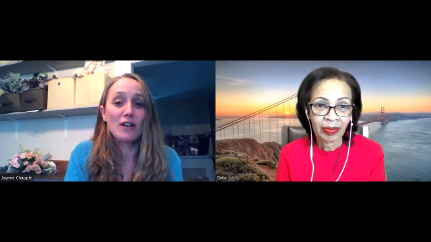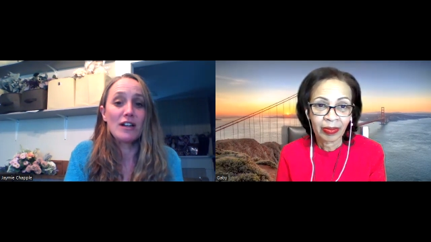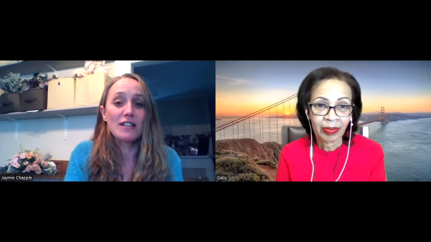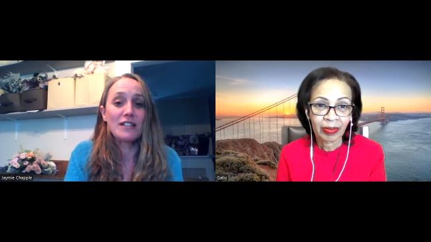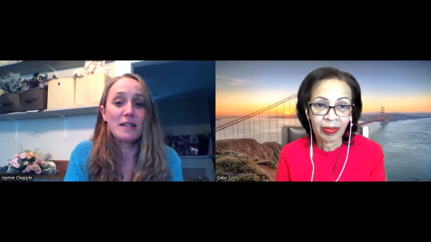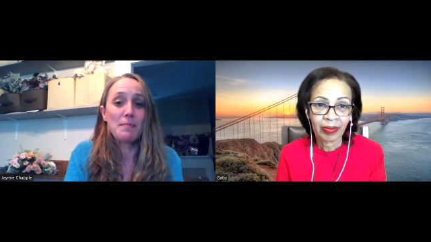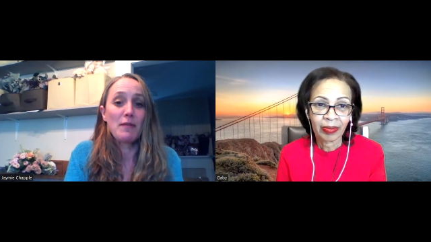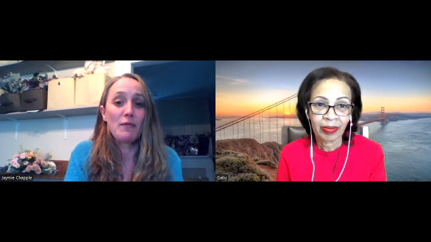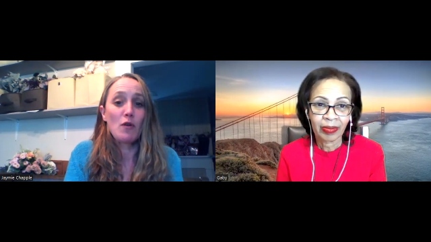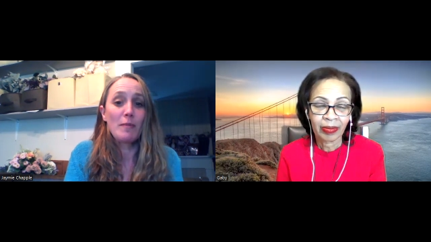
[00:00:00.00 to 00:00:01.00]
Speaker 1: a
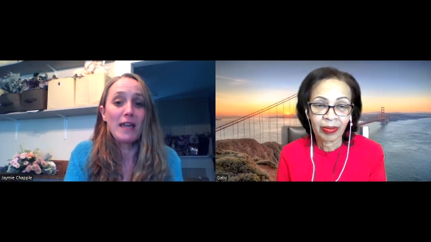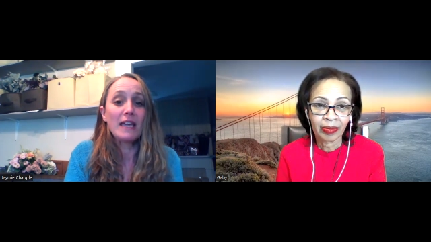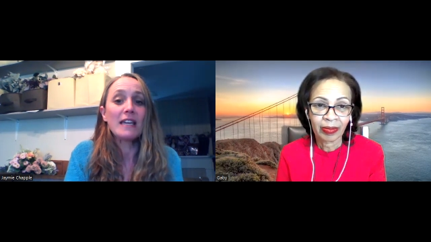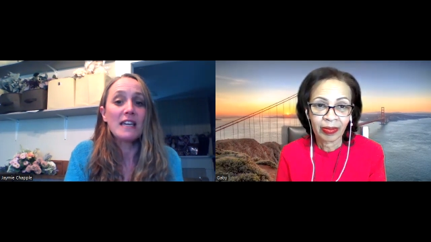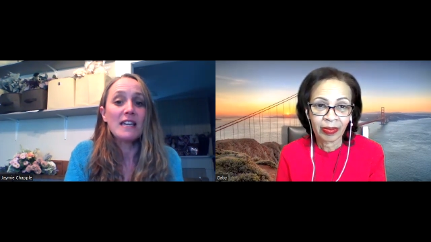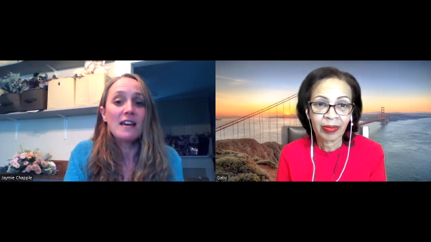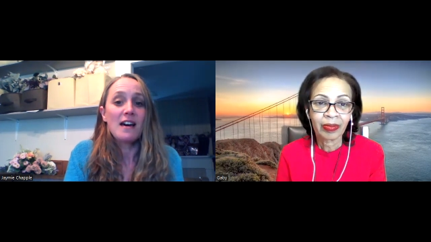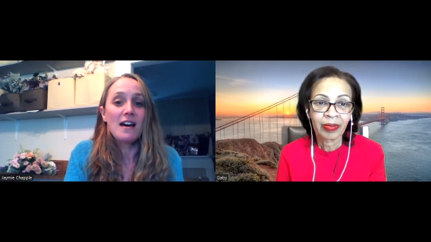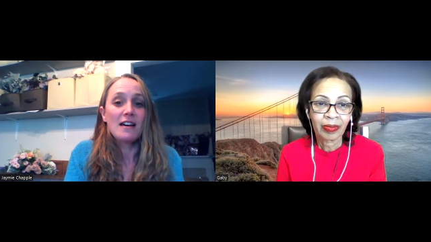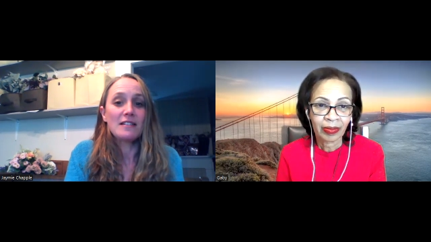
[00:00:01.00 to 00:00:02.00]
snippet for me
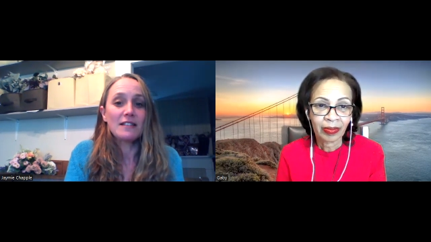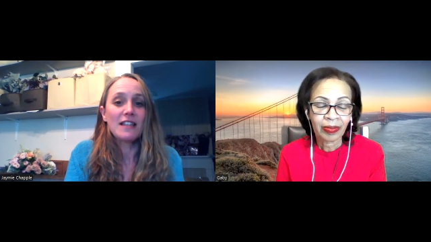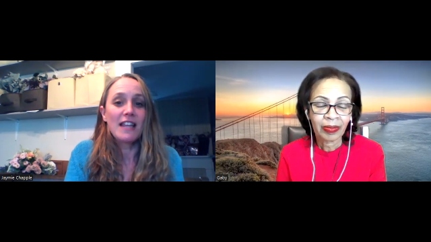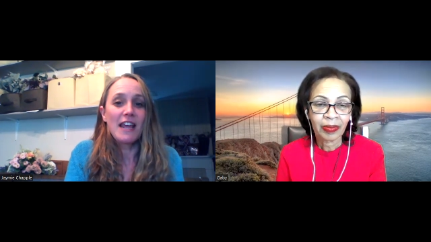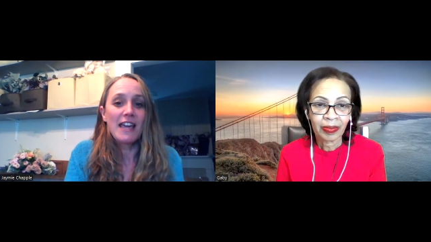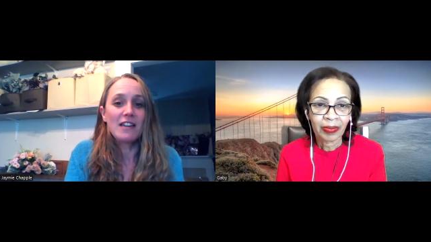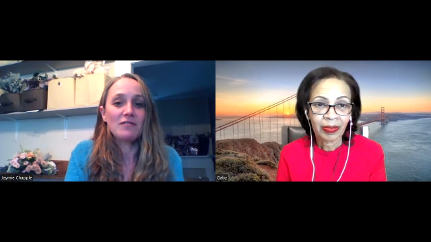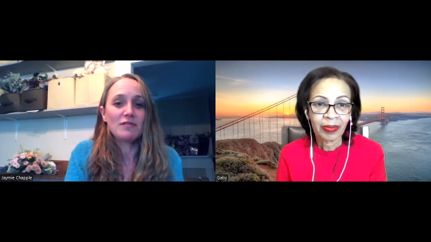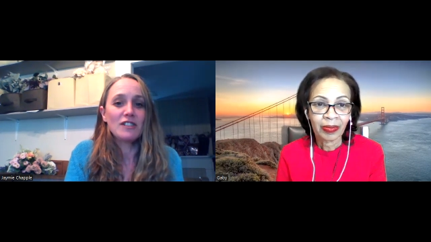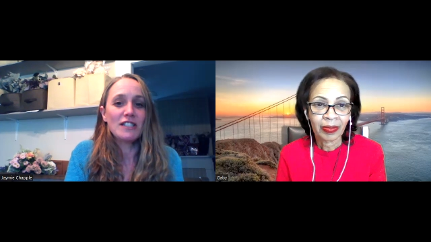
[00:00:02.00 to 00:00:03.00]
uh, that I
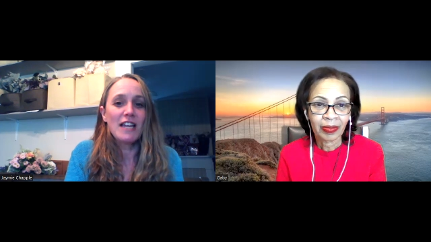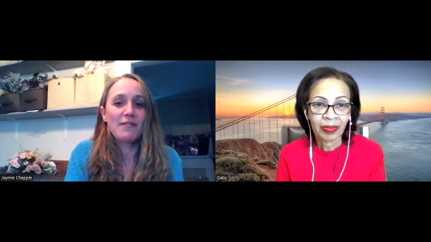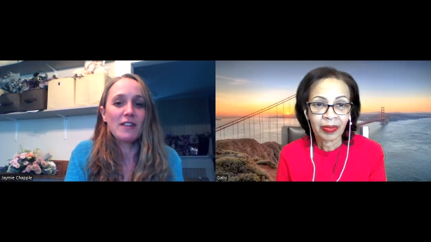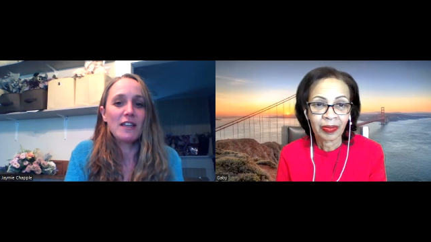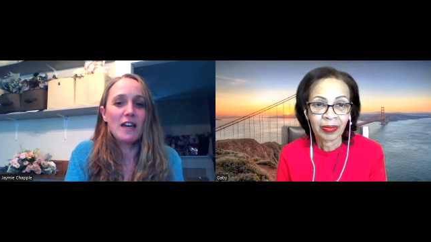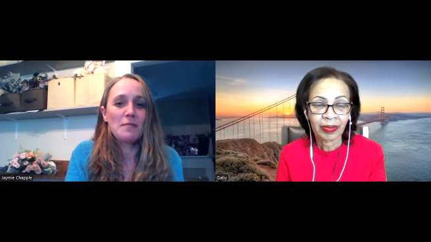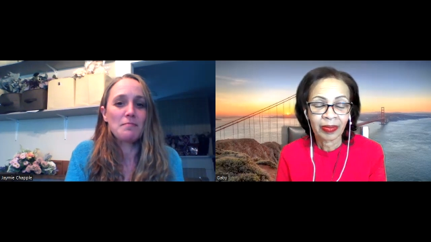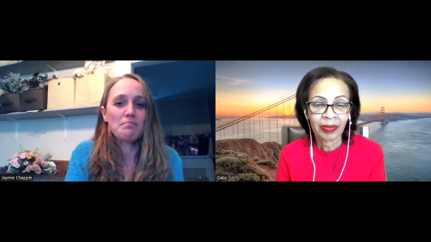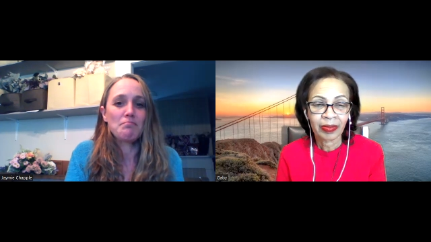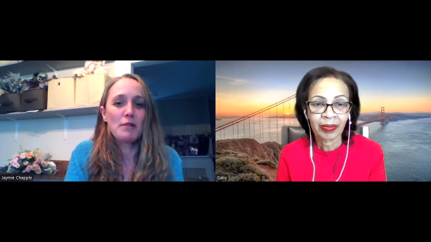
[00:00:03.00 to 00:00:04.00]
could definitely um,
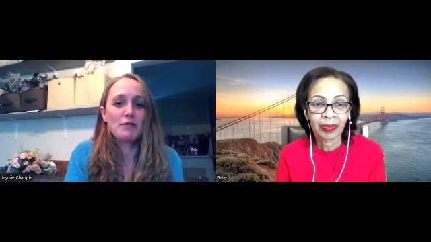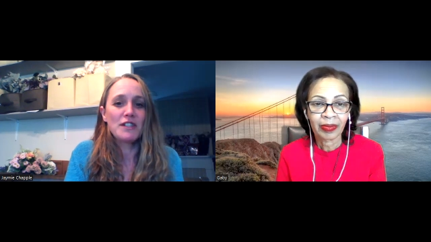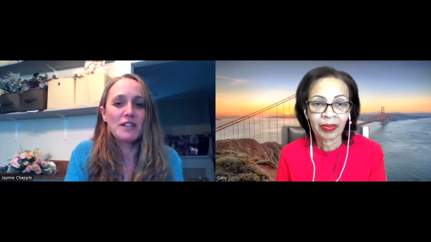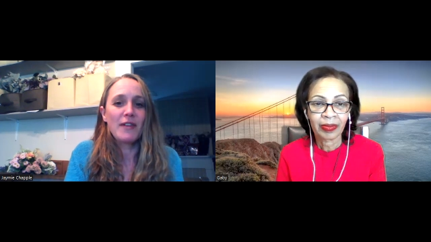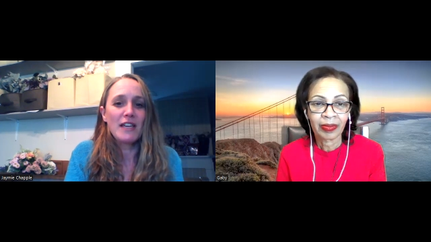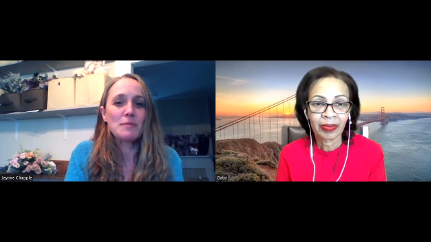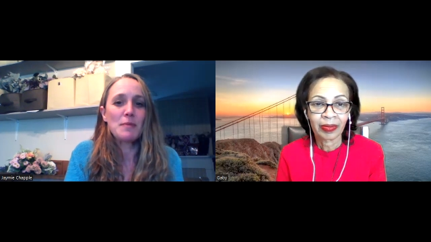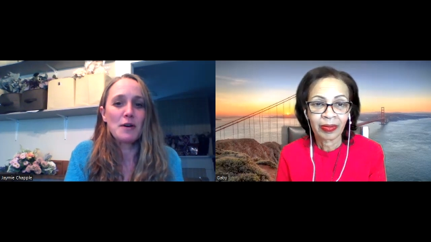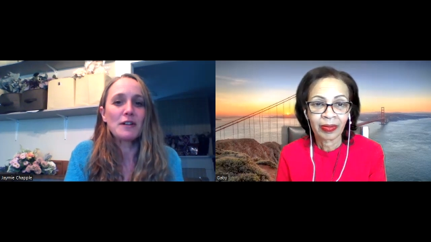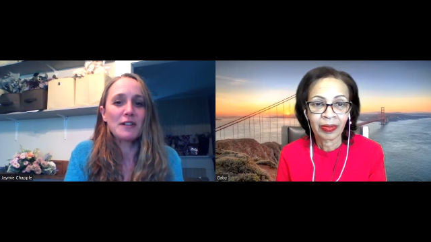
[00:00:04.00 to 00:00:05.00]
post to
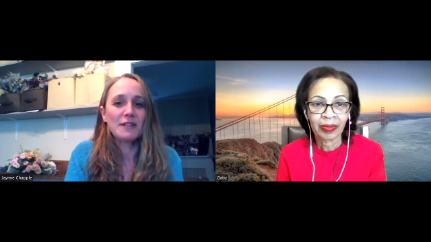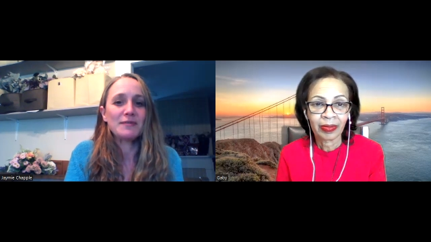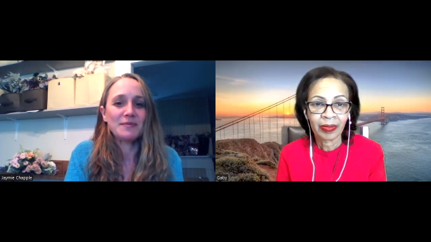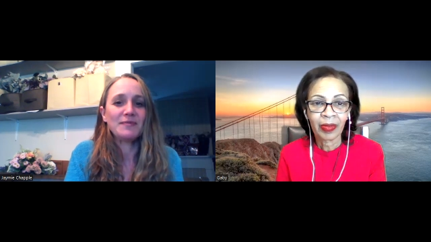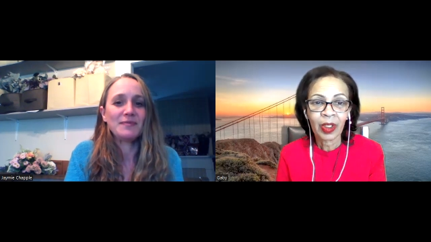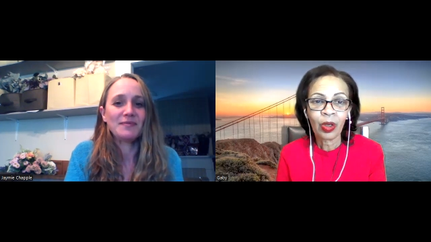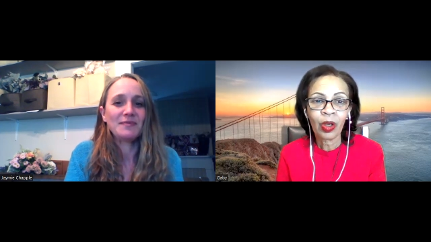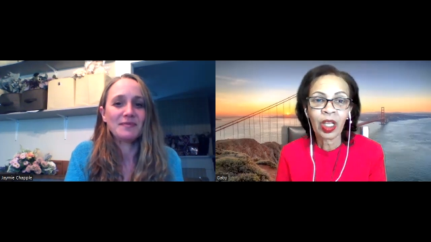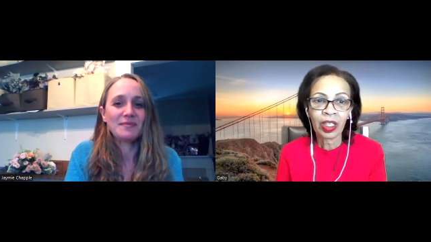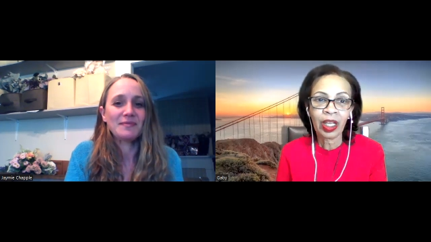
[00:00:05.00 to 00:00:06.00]
Facebook.
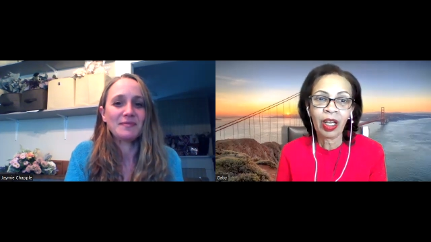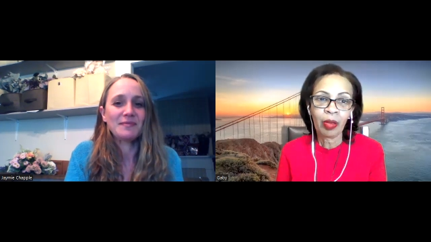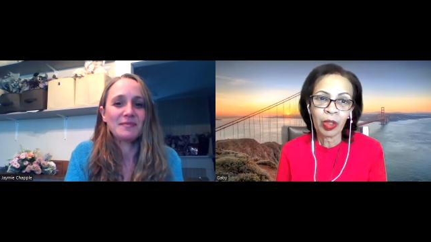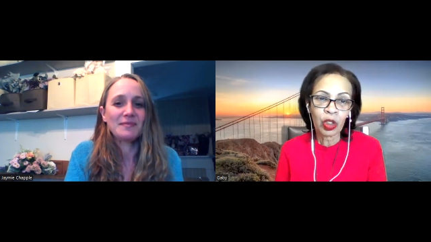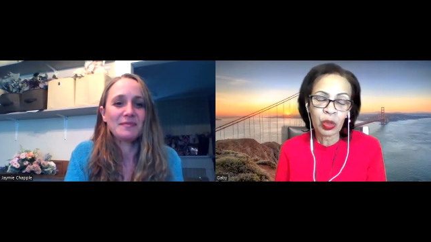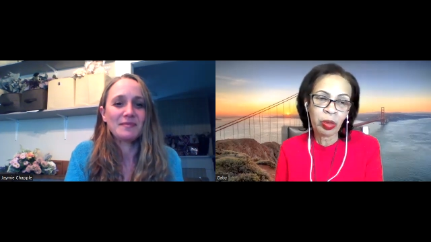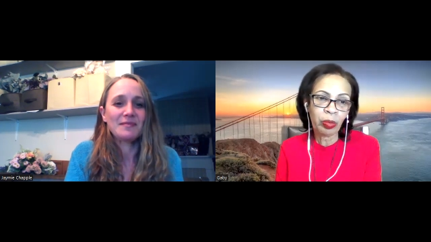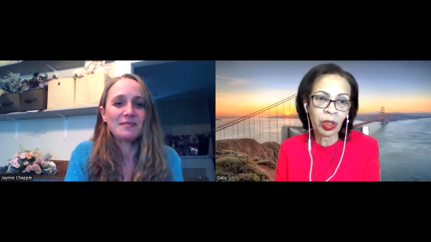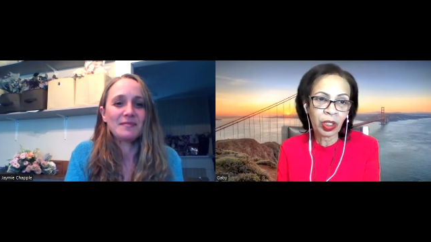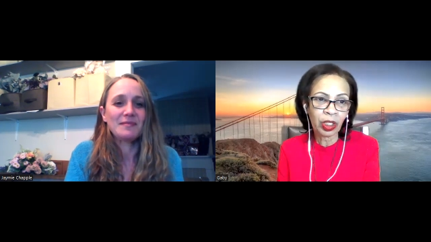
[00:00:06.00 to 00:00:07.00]
Speaker 2: Okay, yeah, because
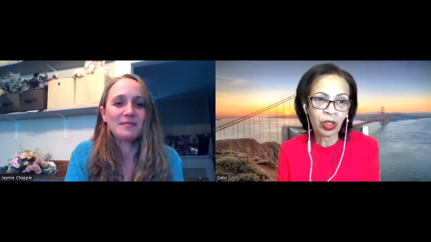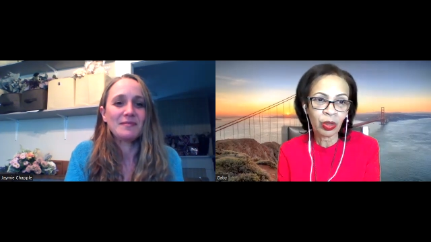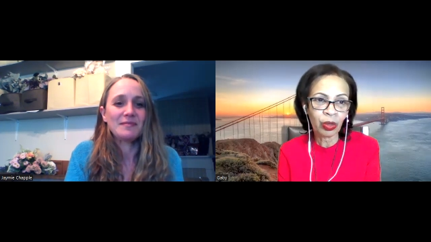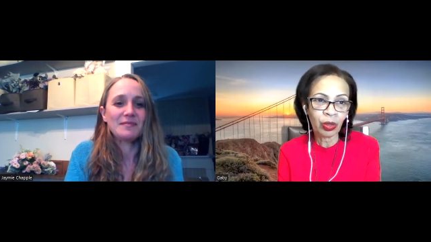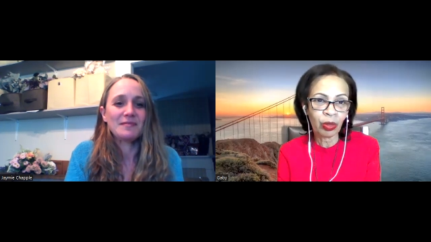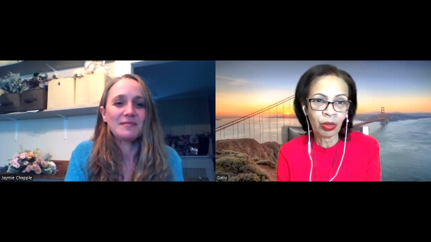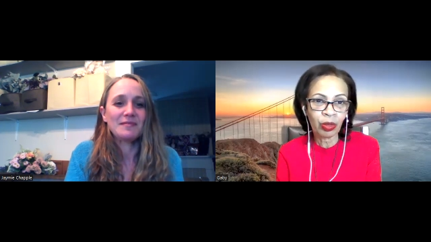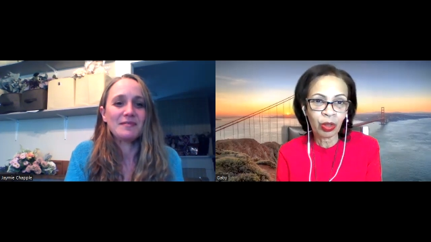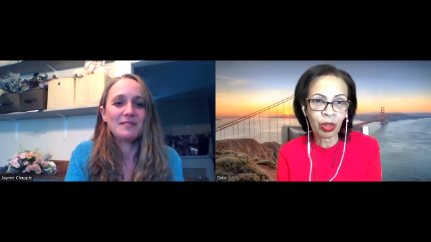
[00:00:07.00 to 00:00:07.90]
people need to to